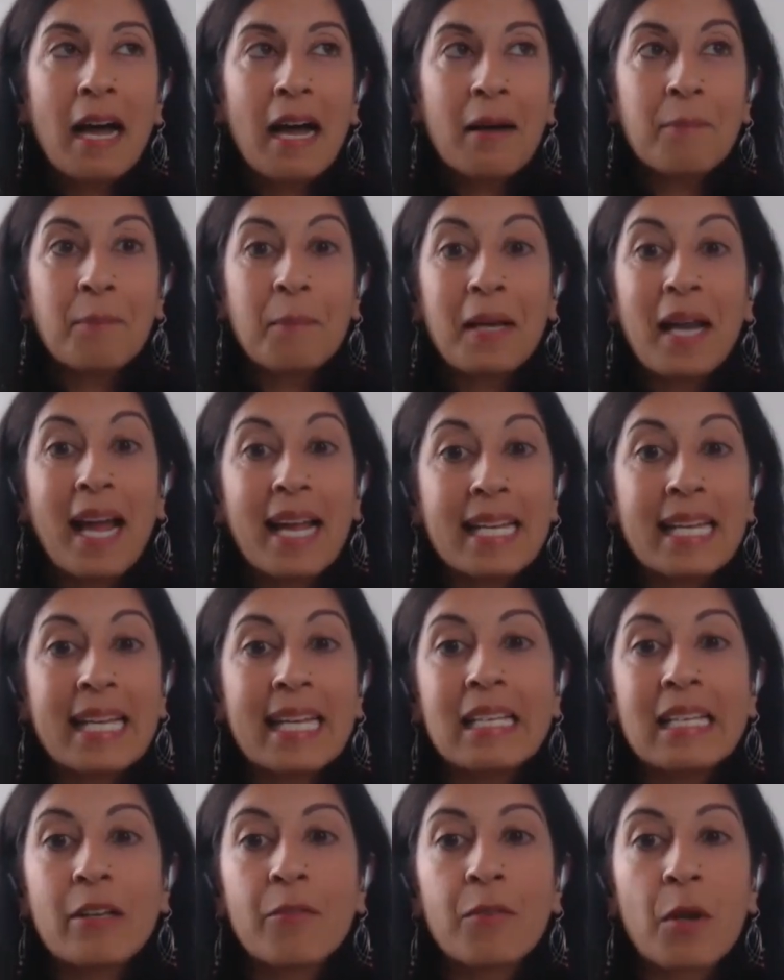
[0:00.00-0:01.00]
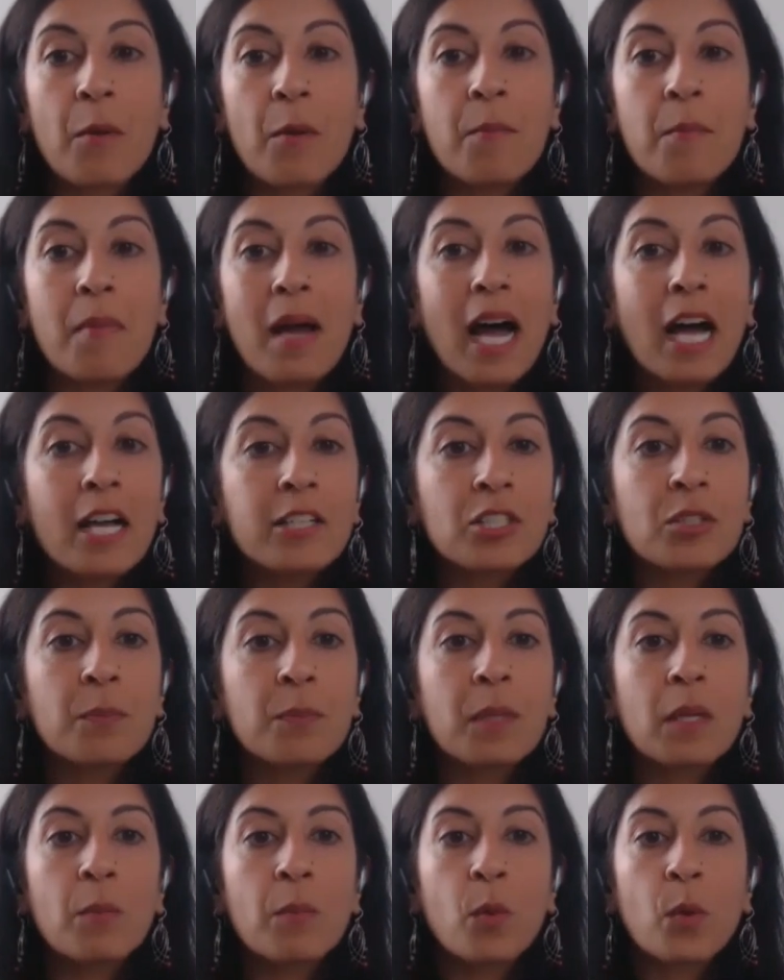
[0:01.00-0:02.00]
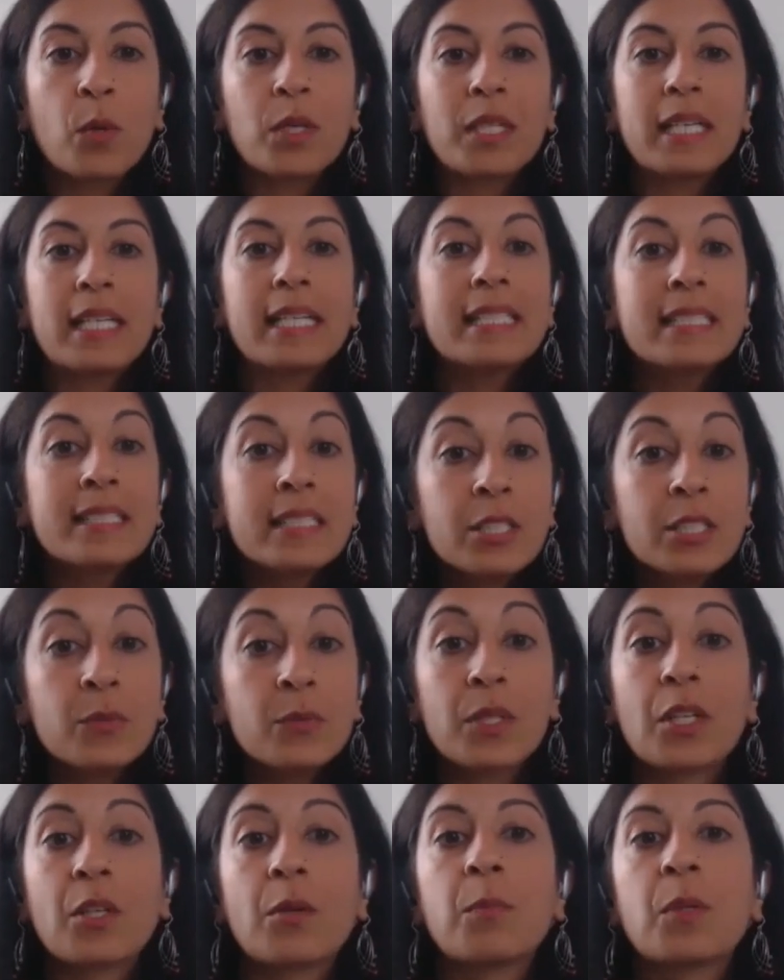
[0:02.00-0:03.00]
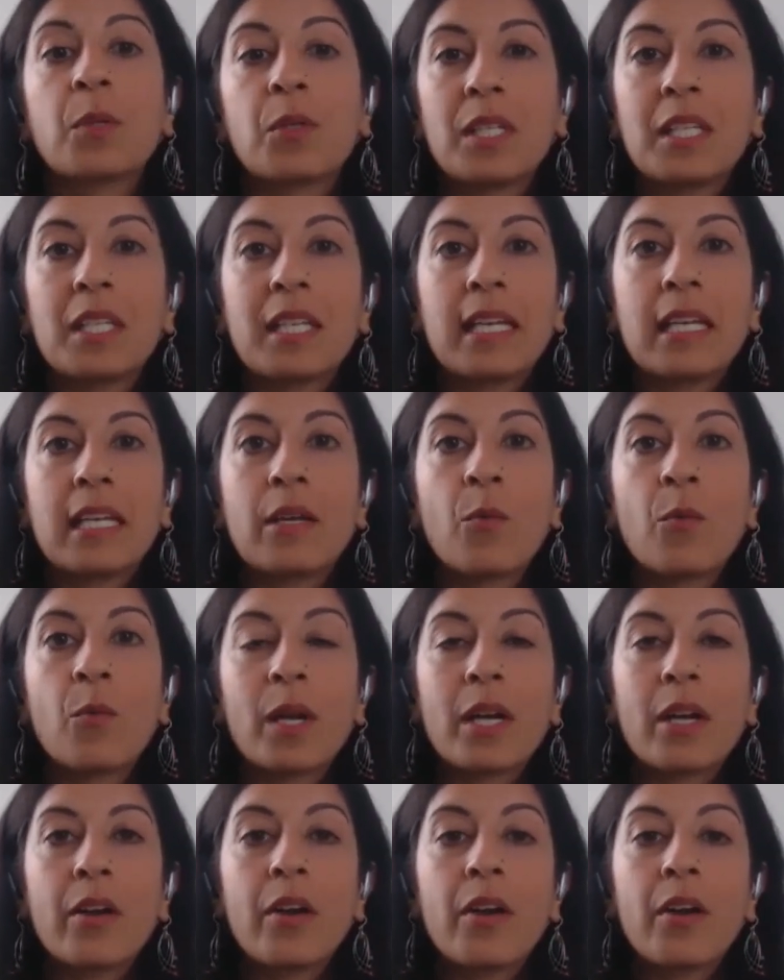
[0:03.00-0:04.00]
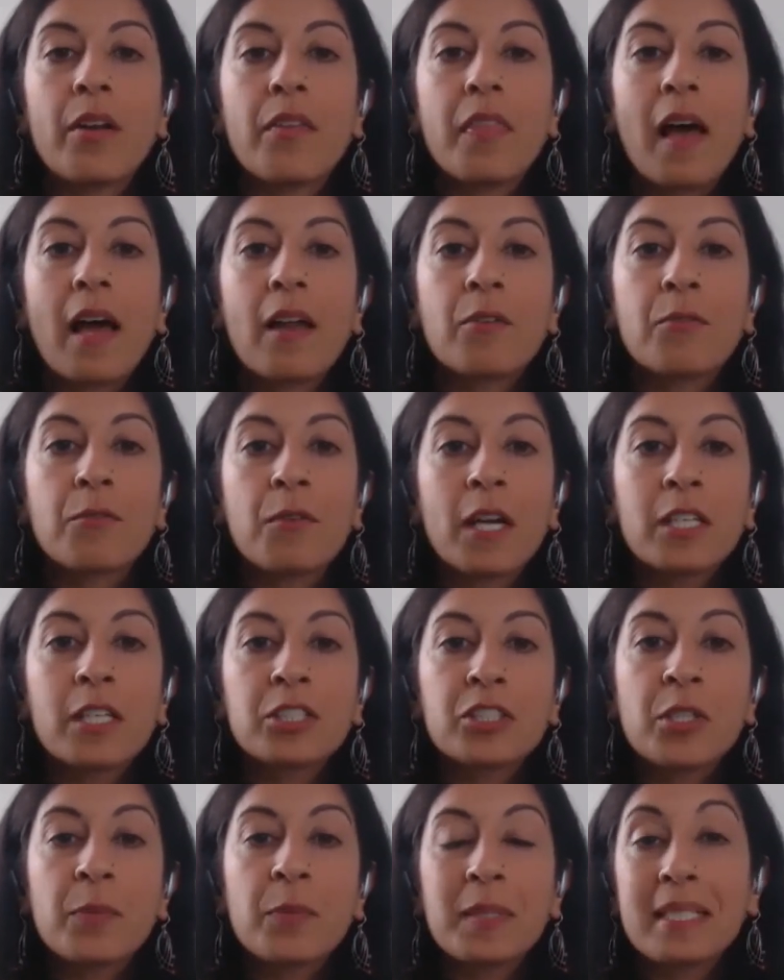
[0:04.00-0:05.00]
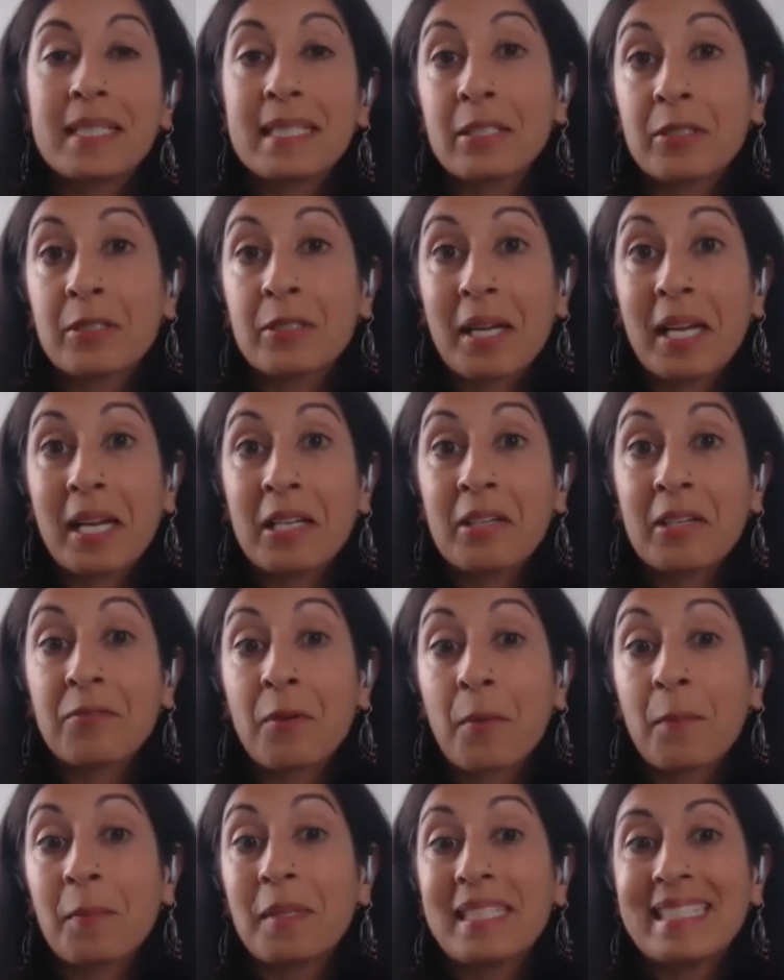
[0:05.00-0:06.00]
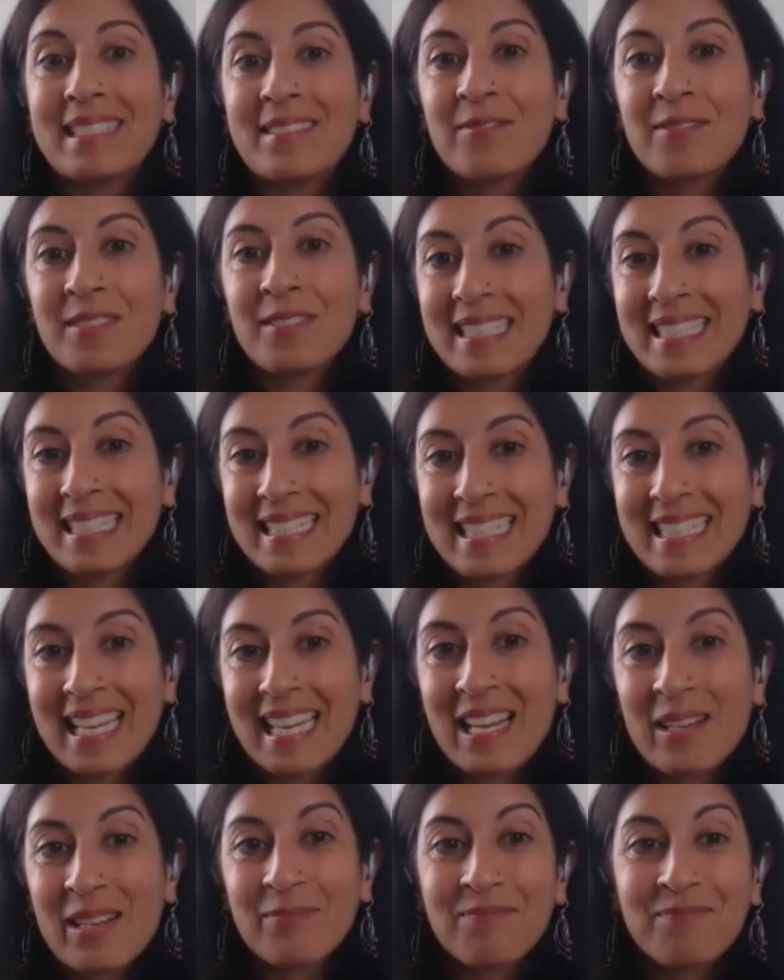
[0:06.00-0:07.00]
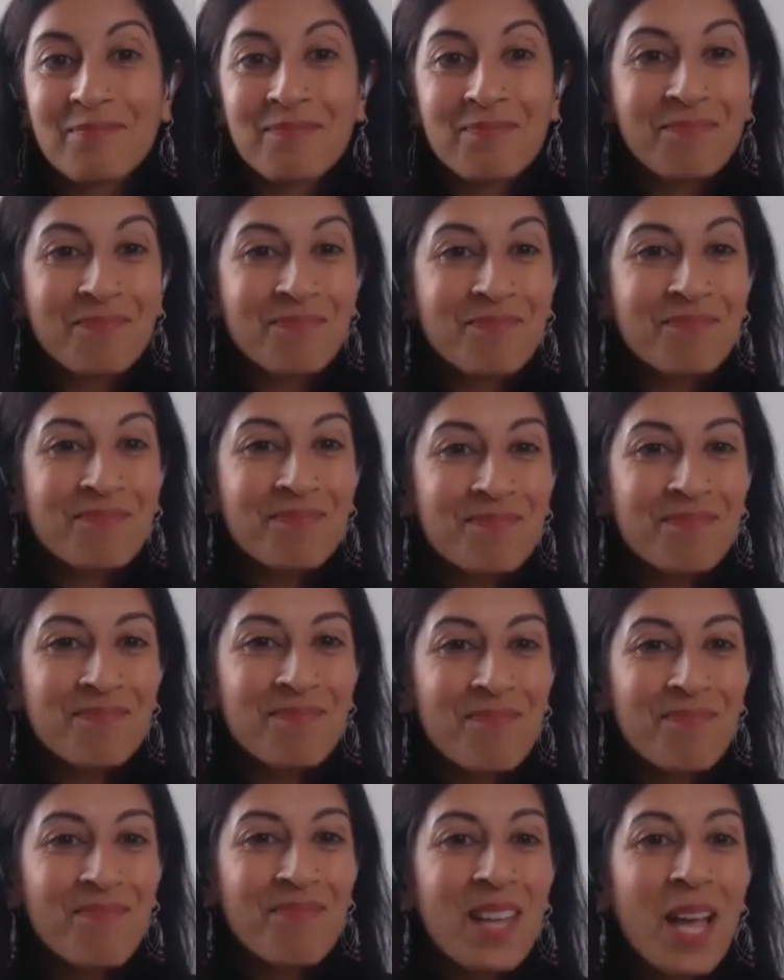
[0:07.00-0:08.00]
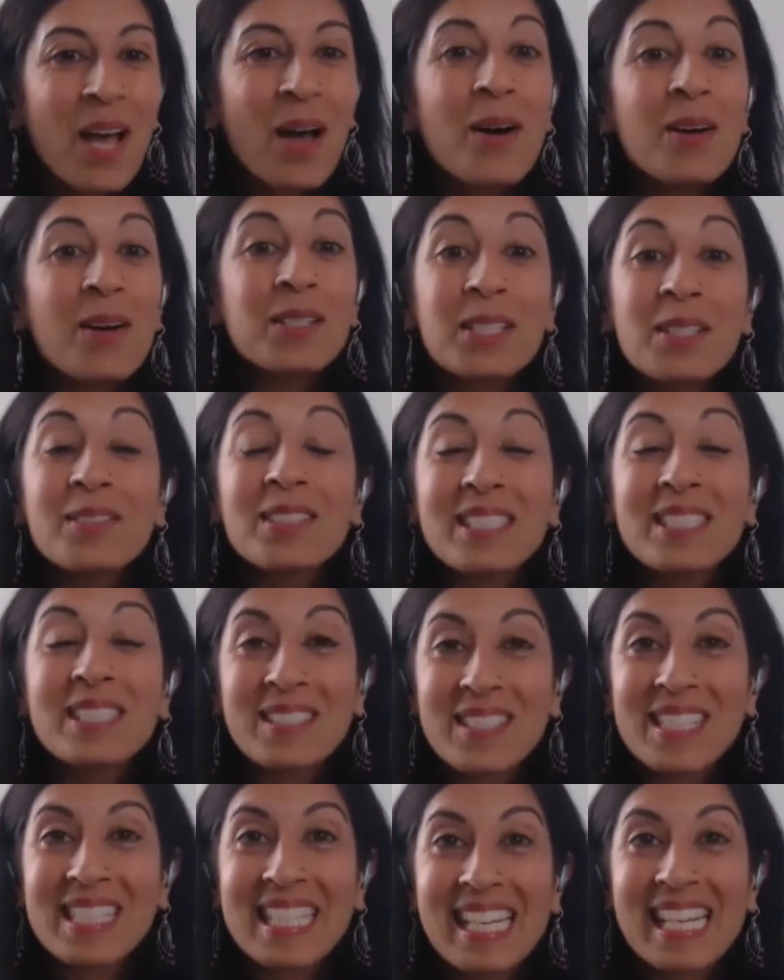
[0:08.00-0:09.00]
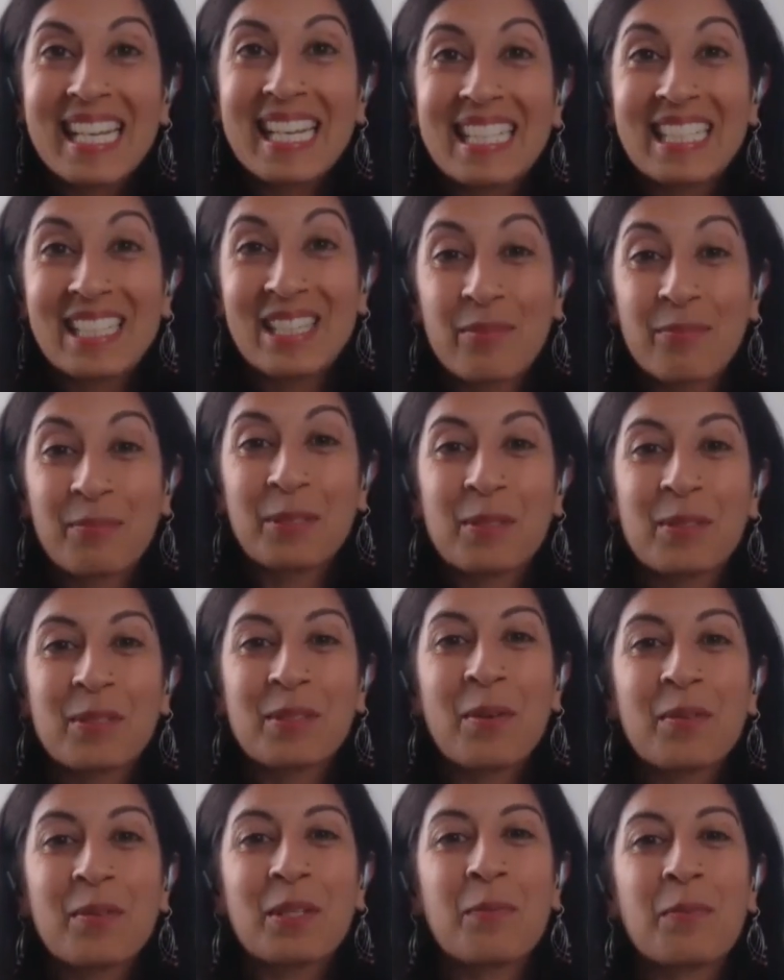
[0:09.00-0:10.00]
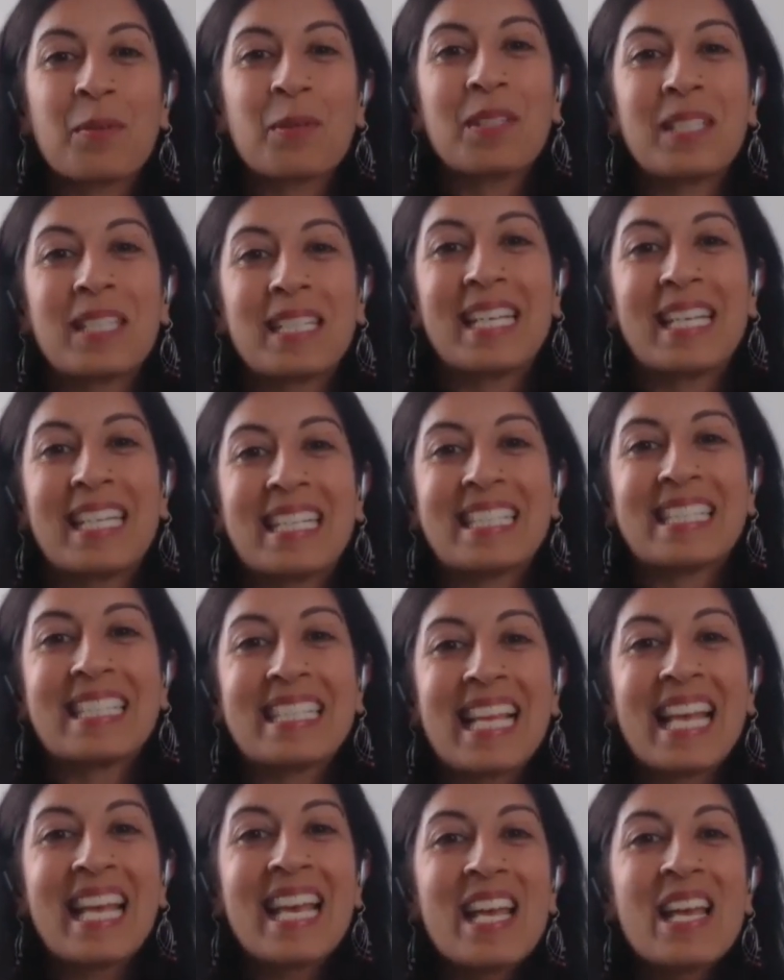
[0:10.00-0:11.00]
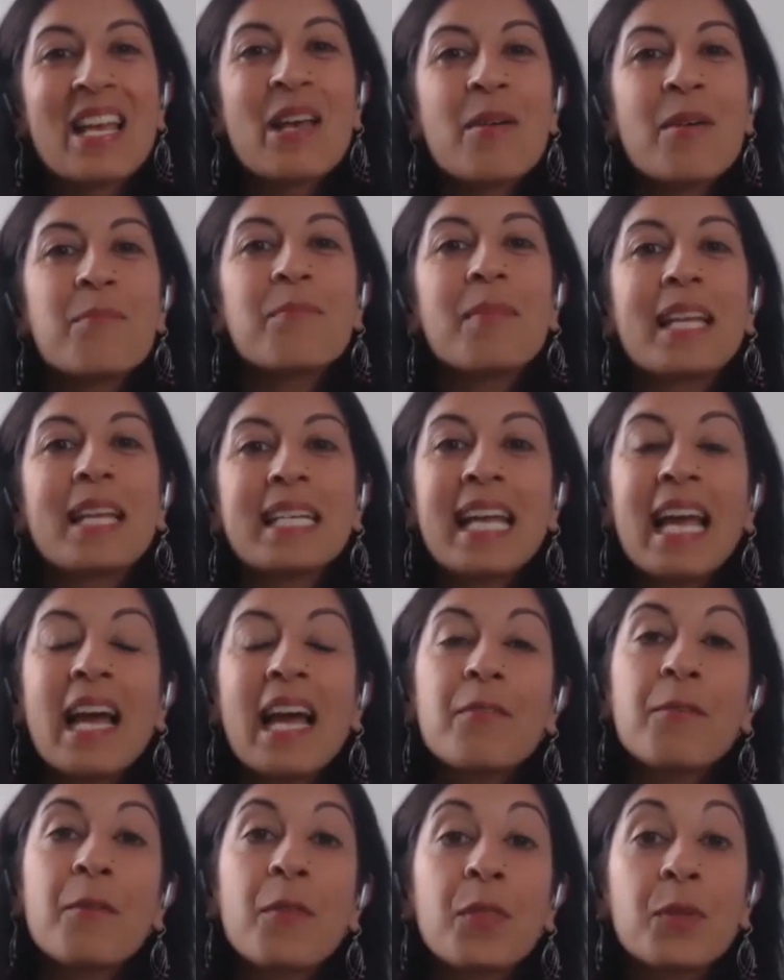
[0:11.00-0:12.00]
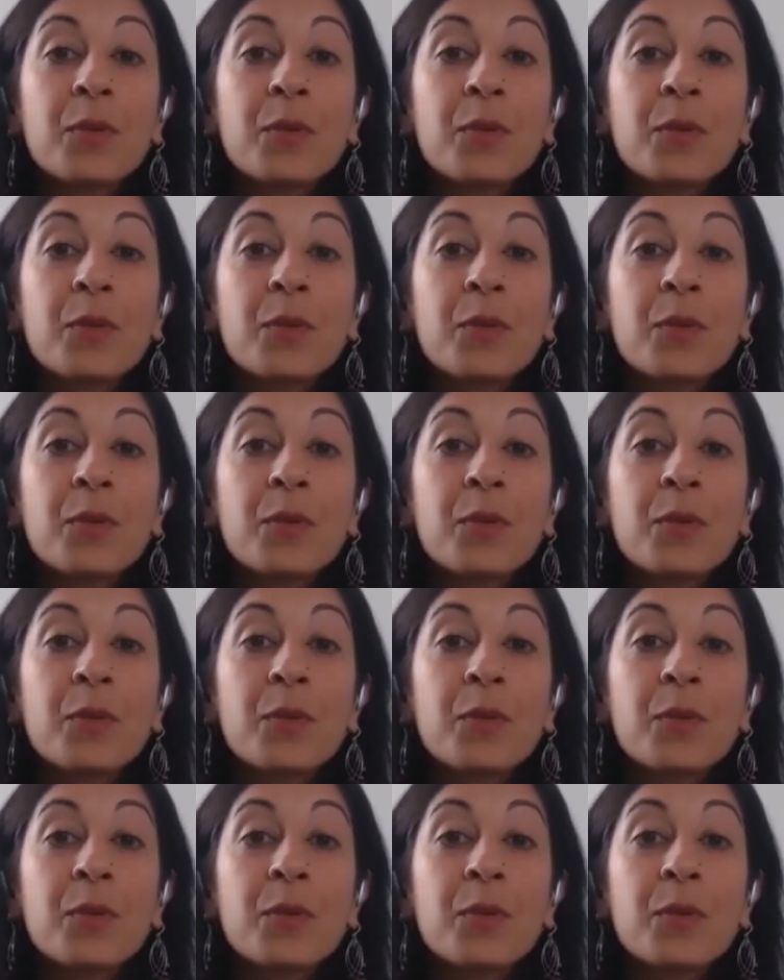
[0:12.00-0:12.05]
But I can't even imagine being born into a community where that friendship is ingrained from infancy. Also interesting, in the Blue Zone communities, many have